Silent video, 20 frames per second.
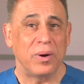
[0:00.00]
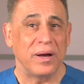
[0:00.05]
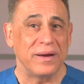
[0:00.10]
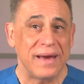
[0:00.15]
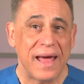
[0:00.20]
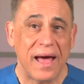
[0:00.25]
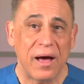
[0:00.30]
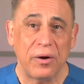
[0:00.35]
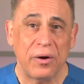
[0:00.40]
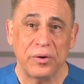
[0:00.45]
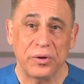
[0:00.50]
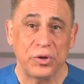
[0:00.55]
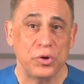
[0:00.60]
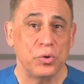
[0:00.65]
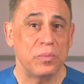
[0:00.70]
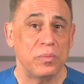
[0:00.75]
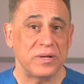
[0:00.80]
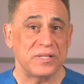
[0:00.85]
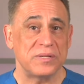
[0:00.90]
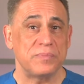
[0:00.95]
By now, you
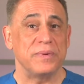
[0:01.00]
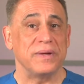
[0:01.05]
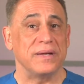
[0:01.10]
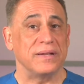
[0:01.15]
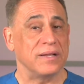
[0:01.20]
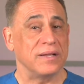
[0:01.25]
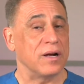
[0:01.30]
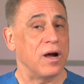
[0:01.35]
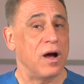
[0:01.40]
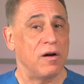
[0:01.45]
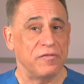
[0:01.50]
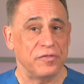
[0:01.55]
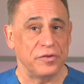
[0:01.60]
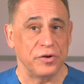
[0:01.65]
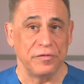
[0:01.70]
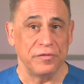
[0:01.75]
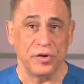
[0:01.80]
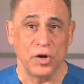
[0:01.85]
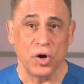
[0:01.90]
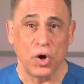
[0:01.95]
must be at the comfort
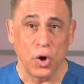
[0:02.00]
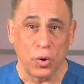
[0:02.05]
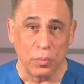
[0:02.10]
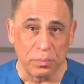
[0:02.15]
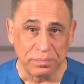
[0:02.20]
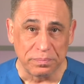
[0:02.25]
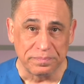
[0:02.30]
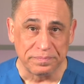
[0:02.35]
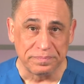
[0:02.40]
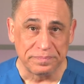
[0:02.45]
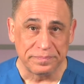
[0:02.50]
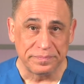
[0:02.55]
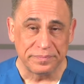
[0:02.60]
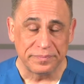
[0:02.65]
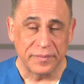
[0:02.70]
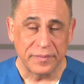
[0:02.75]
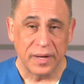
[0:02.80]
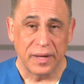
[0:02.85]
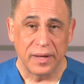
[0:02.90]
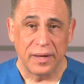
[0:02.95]
of your home.
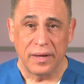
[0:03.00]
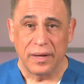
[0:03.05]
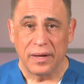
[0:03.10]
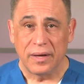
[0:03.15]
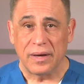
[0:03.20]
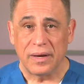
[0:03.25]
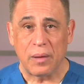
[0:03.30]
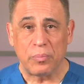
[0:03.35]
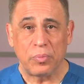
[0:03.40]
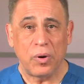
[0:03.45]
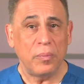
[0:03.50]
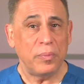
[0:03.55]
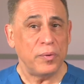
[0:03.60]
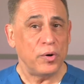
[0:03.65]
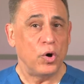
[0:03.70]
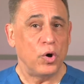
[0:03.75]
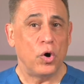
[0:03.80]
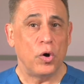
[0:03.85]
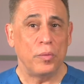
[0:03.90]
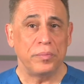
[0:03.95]
Now, proper
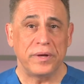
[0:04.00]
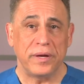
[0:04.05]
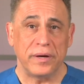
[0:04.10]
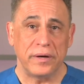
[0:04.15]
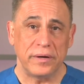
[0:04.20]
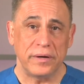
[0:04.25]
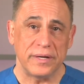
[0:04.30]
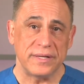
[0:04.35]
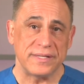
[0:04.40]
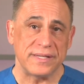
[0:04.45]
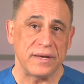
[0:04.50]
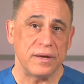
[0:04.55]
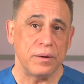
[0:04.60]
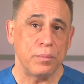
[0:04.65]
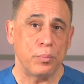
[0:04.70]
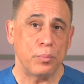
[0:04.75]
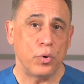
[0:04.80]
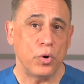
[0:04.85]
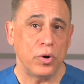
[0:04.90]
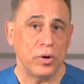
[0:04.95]
home care is an
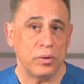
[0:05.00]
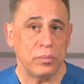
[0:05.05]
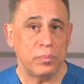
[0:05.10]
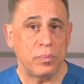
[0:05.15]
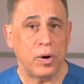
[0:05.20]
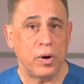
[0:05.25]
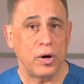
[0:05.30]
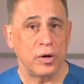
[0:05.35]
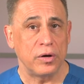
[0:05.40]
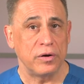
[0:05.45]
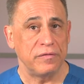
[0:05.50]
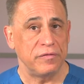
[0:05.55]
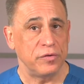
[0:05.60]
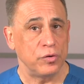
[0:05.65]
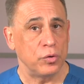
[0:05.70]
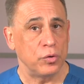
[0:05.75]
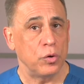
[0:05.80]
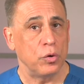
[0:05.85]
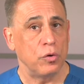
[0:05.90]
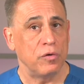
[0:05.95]
important part of
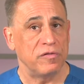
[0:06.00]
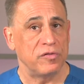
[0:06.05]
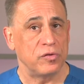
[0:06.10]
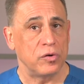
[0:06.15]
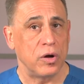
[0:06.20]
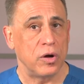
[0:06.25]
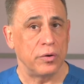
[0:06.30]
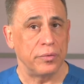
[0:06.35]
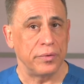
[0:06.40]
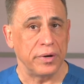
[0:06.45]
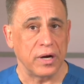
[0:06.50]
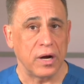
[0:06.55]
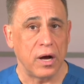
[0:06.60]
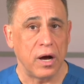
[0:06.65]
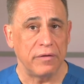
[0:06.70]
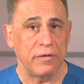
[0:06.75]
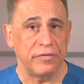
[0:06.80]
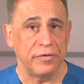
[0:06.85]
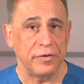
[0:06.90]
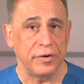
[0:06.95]
your overall
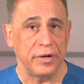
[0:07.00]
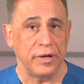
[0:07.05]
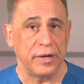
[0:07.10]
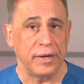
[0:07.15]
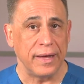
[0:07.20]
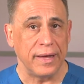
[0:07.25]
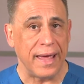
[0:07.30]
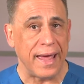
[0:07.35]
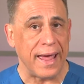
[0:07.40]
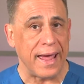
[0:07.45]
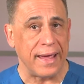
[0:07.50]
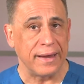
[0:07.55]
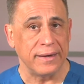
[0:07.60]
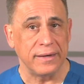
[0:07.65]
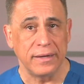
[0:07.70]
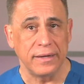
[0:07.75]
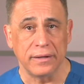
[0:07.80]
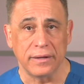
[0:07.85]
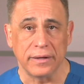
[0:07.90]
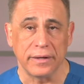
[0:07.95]
recovery and
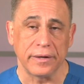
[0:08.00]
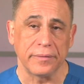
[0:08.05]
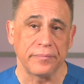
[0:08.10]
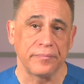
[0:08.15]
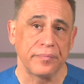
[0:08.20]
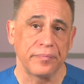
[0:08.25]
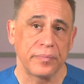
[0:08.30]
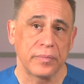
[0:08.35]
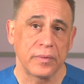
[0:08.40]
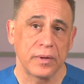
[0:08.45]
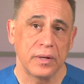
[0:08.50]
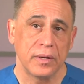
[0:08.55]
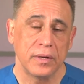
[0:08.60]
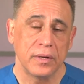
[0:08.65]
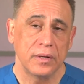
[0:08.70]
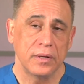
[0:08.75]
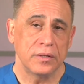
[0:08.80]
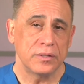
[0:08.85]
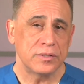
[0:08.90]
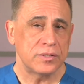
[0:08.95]
healing.
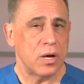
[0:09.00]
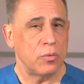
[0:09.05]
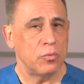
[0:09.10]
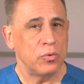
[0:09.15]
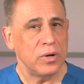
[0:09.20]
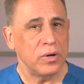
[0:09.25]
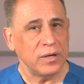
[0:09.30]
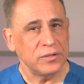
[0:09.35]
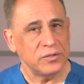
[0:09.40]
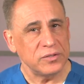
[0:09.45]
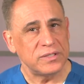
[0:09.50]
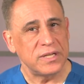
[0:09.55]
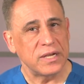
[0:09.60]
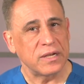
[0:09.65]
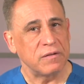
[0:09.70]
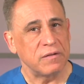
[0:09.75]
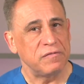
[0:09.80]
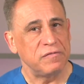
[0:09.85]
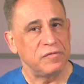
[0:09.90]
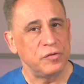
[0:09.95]
So I would like to
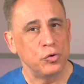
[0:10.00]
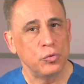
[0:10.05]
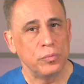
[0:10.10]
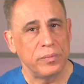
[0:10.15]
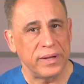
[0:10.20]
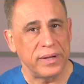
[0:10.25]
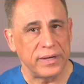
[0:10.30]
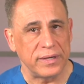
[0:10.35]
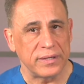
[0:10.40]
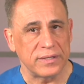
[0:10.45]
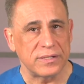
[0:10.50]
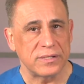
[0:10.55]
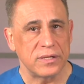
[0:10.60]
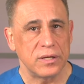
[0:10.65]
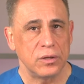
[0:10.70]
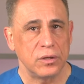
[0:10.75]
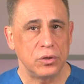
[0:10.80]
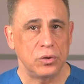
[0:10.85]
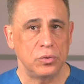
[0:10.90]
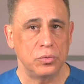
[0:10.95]
take a few minutes
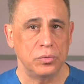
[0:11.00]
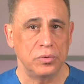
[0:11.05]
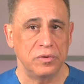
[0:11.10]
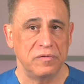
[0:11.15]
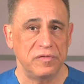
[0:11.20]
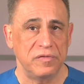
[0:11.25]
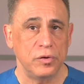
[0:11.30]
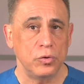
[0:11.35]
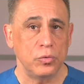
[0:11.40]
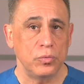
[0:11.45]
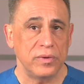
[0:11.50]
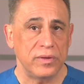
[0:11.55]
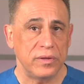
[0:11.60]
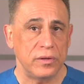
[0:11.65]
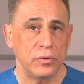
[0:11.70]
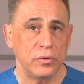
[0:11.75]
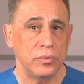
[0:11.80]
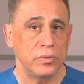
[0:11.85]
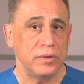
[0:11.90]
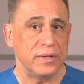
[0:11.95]
to review
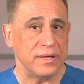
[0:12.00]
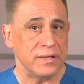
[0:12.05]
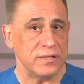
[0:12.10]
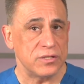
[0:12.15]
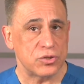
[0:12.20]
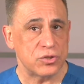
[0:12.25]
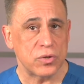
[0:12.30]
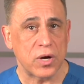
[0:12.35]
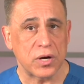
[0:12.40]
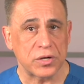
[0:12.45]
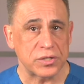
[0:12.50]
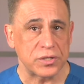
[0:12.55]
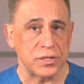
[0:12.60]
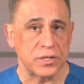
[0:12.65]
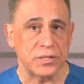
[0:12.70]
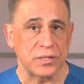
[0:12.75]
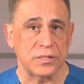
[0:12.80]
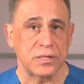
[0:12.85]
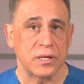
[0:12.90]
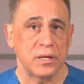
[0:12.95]
with you the
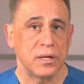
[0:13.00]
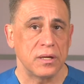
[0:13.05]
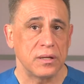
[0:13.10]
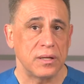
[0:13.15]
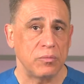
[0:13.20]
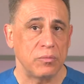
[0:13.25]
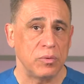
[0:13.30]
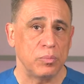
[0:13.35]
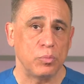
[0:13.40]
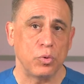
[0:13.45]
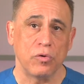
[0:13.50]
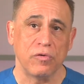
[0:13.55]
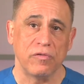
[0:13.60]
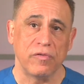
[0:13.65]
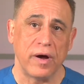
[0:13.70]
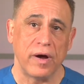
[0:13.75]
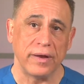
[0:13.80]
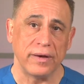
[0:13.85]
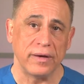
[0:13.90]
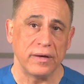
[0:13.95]
instructions that we
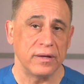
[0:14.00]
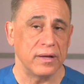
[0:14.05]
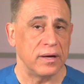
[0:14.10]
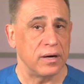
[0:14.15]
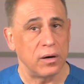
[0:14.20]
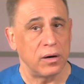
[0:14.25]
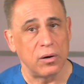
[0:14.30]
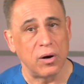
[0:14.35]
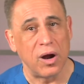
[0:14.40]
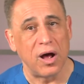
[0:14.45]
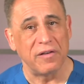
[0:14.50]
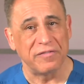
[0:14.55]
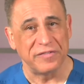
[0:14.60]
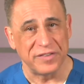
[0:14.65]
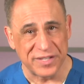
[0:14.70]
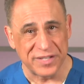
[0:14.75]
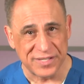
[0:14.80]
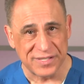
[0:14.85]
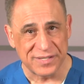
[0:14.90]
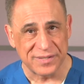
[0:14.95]
provided at our
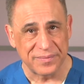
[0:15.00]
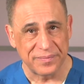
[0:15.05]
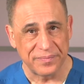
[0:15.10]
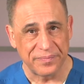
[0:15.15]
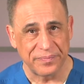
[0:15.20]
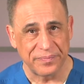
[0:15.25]
office.